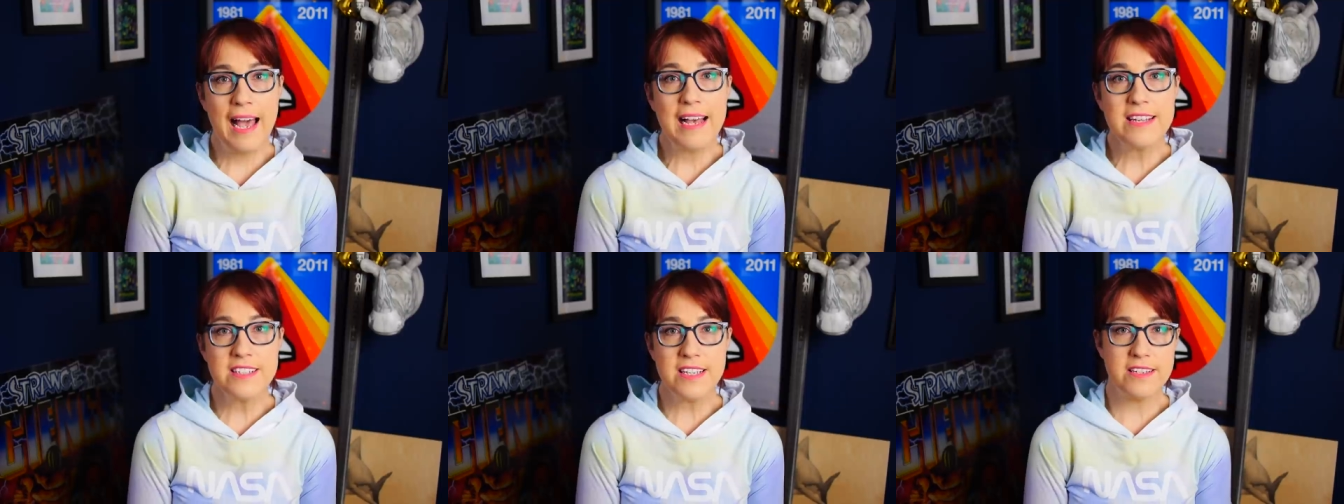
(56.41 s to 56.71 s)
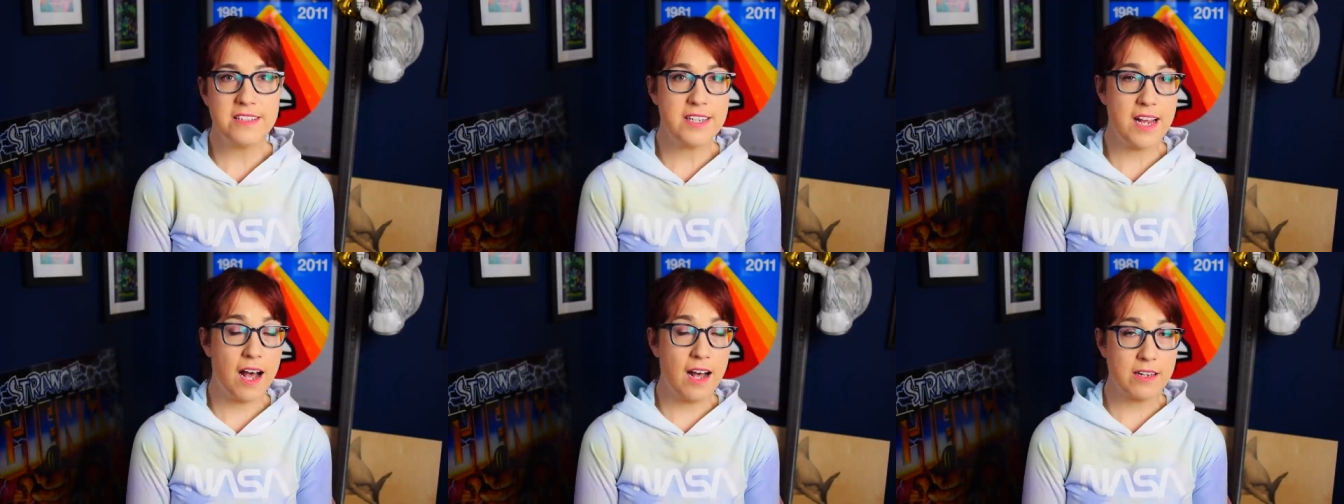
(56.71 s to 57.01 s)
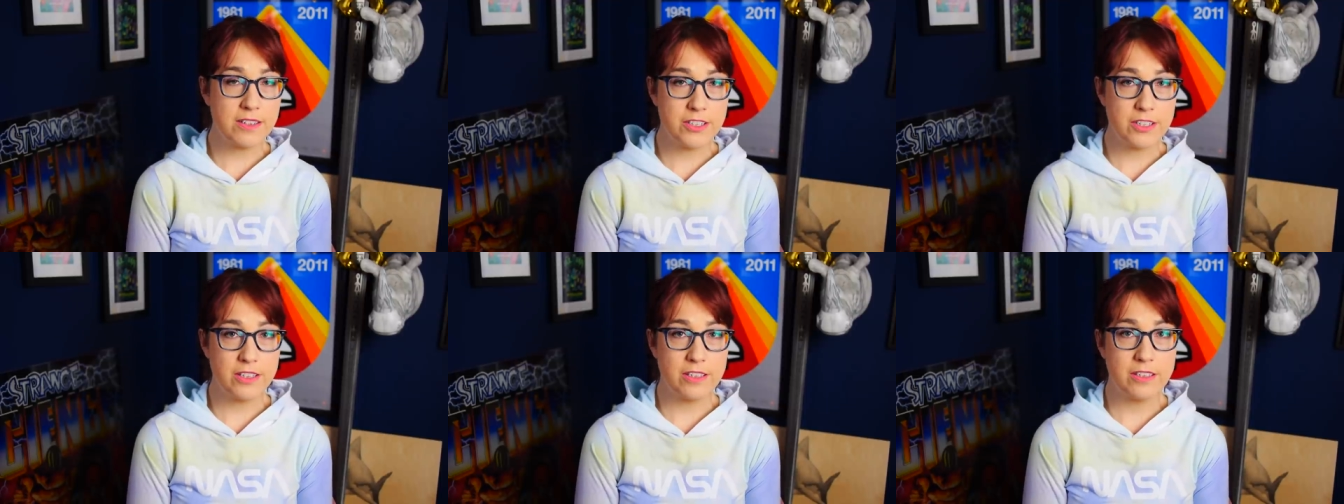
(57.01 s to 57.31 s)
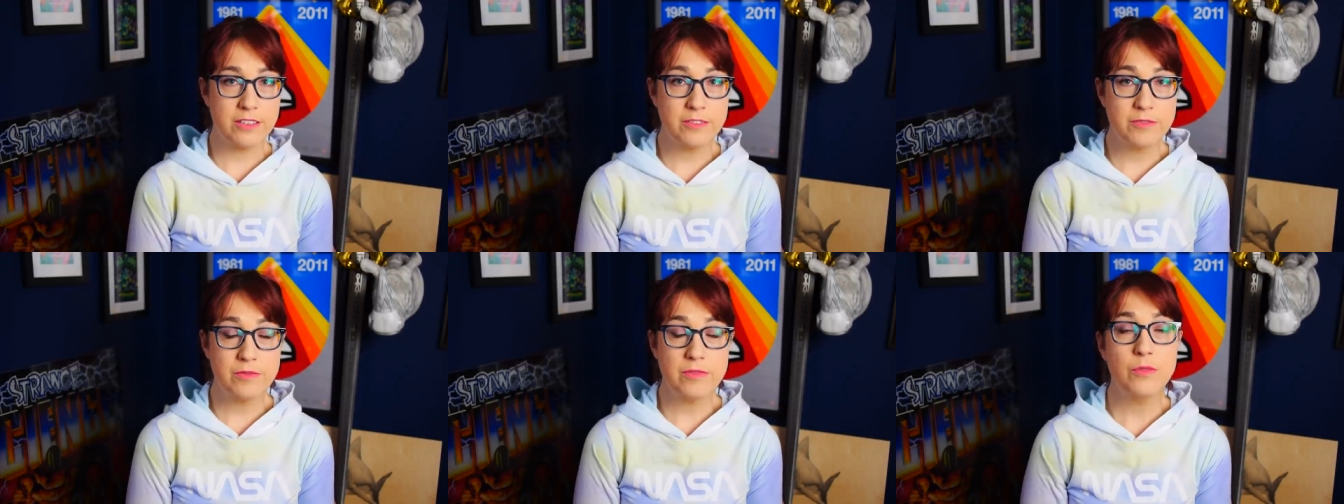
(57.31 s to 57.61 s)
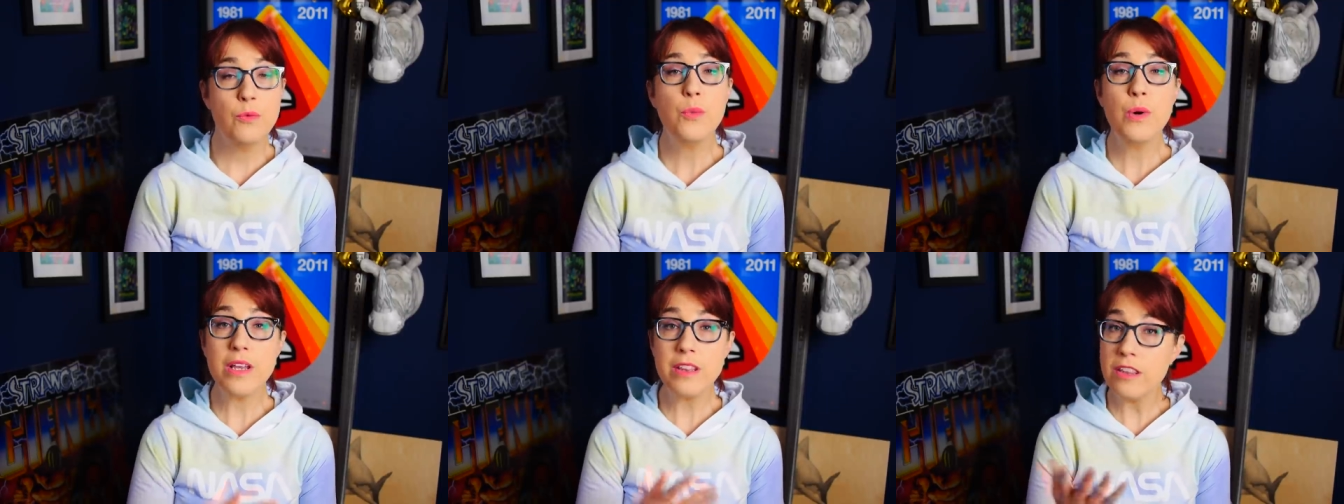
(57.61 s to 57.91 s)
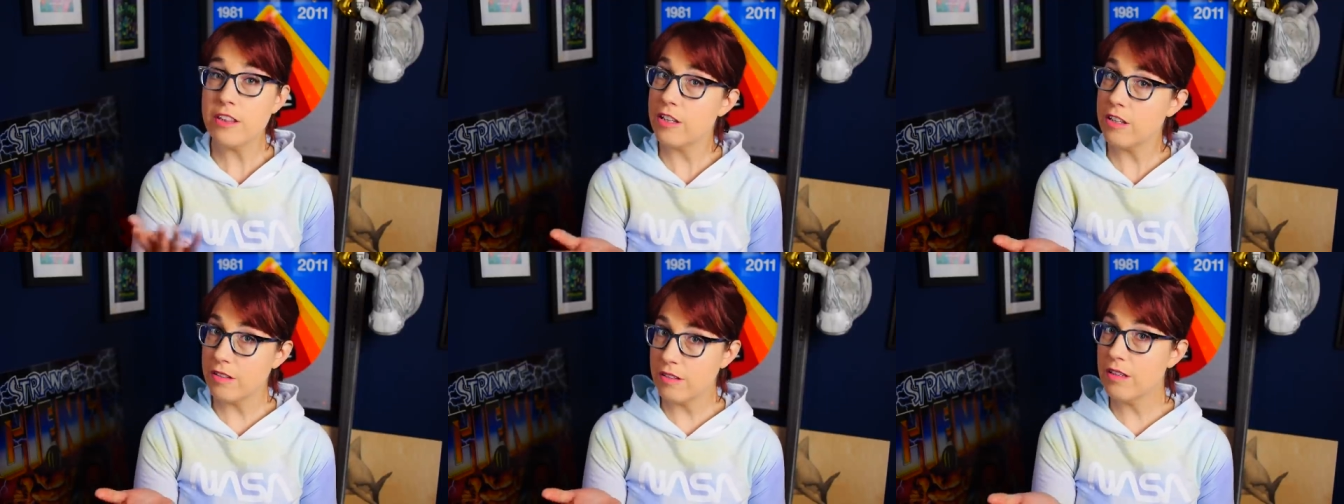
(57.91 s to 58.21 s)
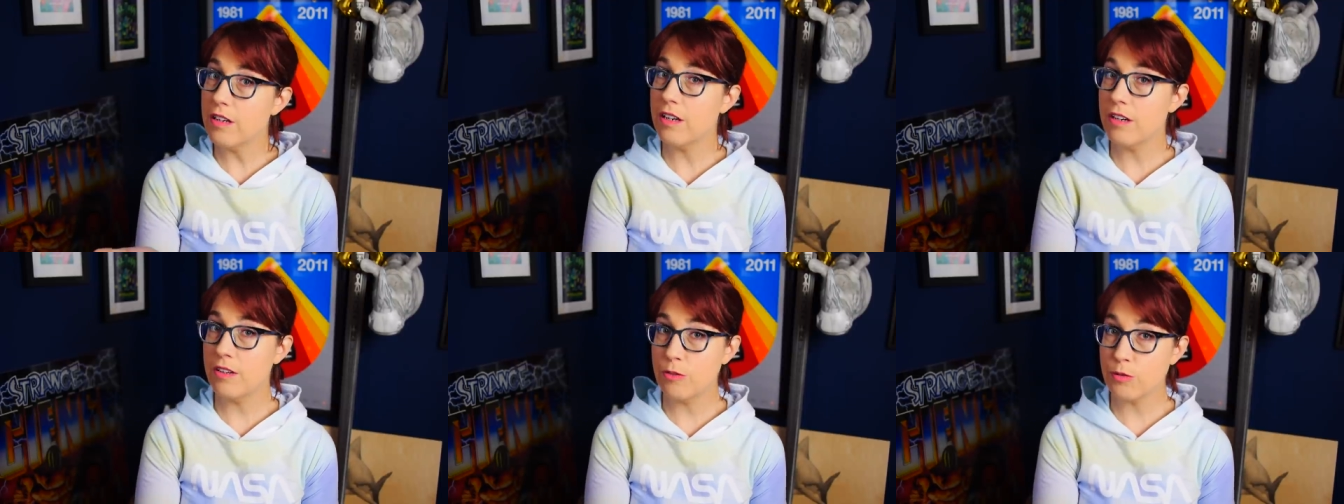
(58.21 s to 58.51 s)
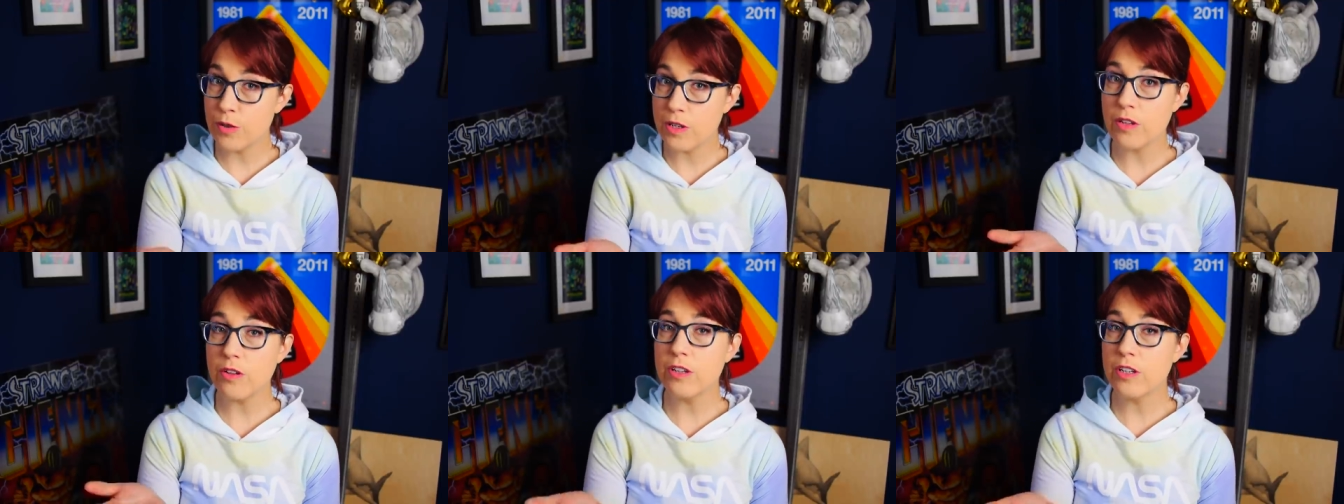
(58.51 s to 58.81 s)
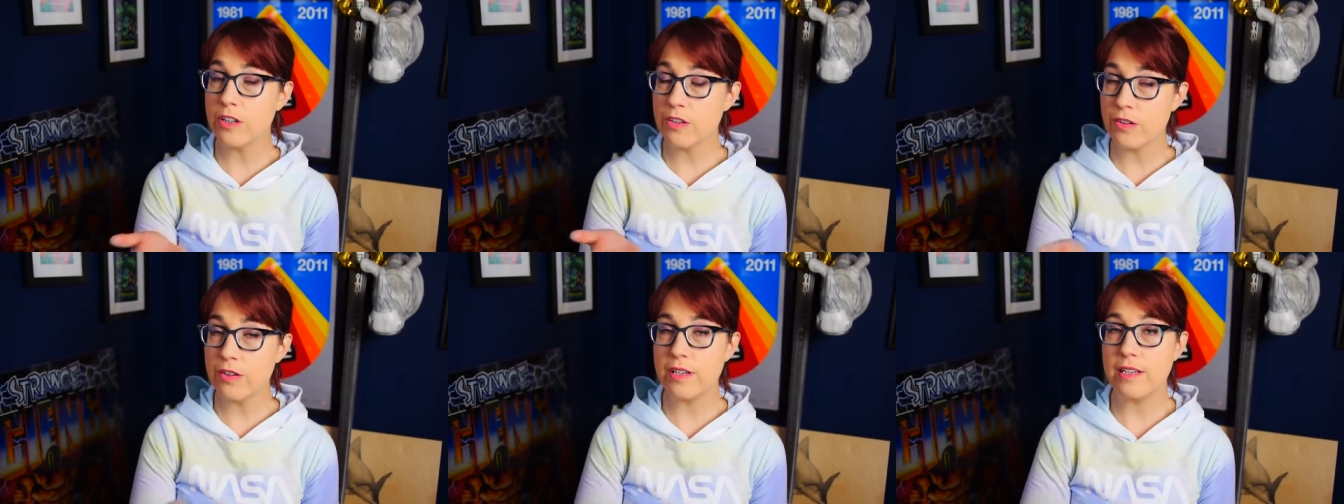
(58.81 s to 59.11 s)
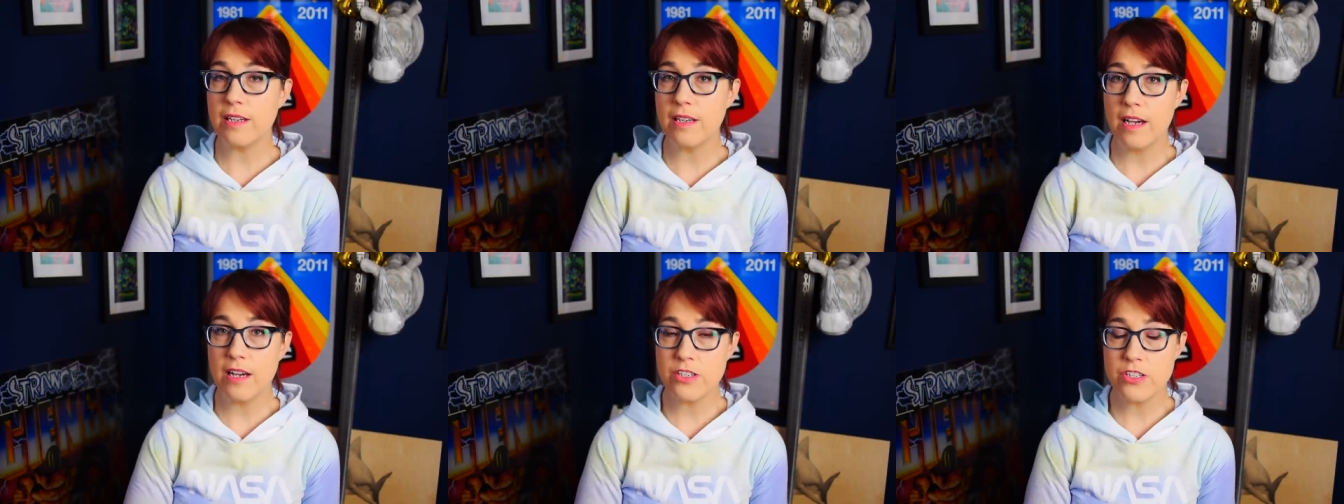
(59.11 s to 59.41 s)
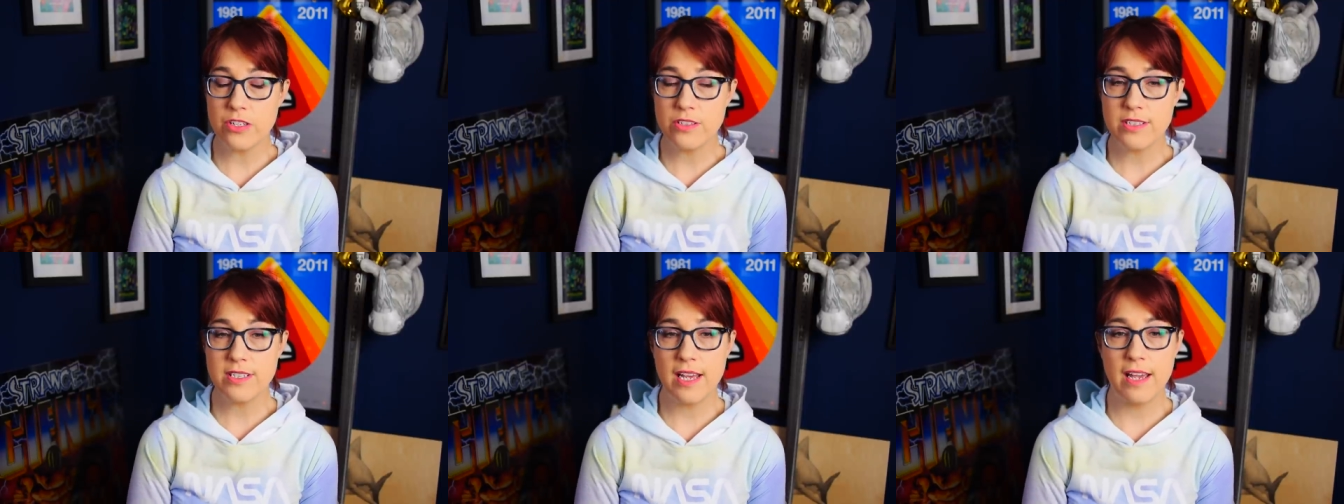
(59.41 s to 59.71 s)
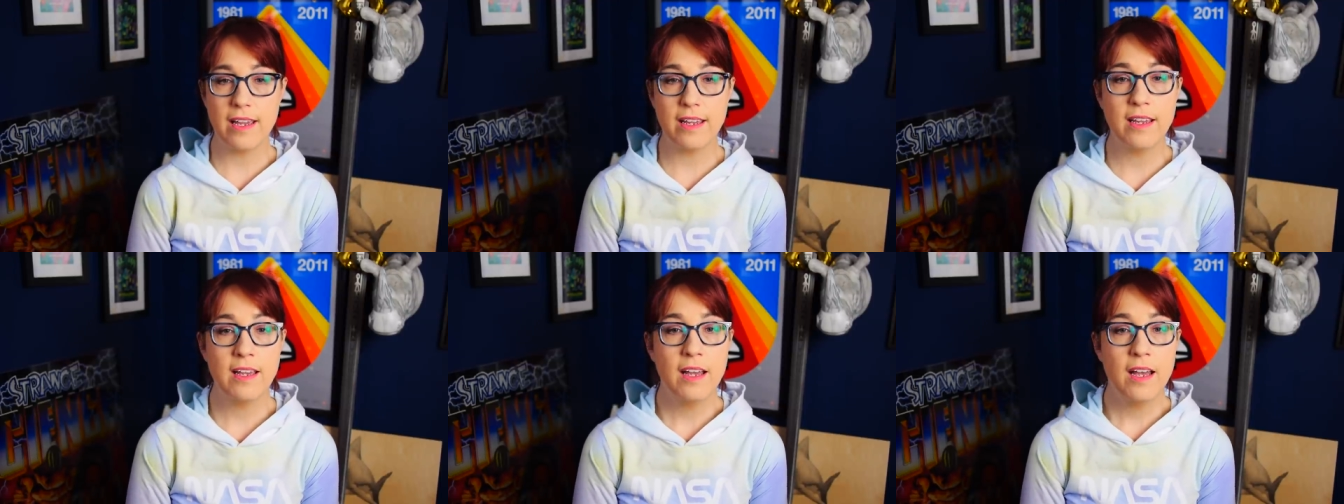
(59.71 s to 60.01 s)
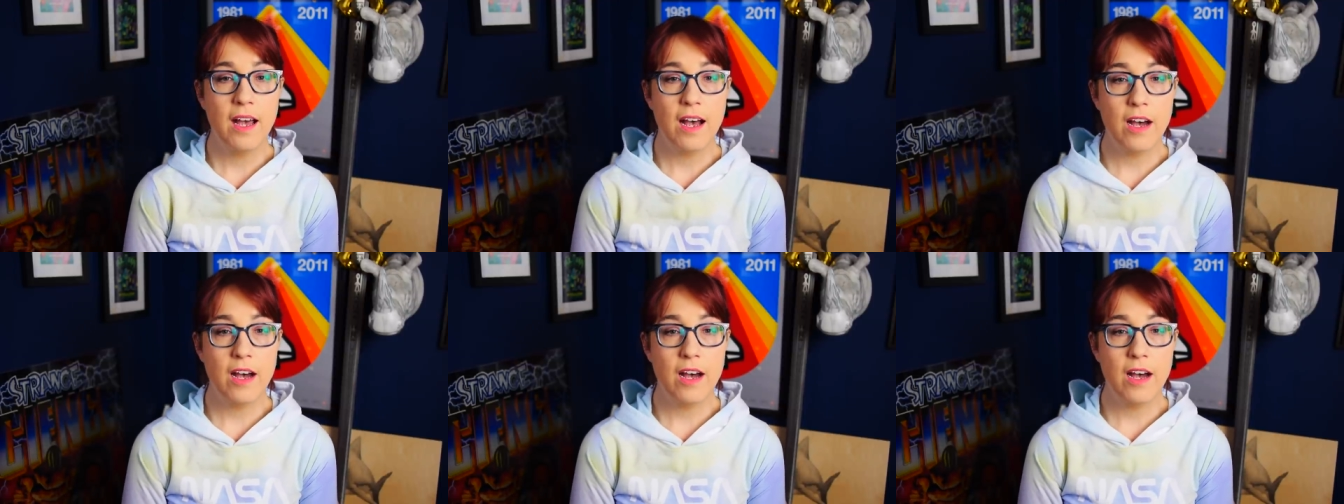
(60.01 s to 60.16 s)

As a doctor, with a real degree, I should say.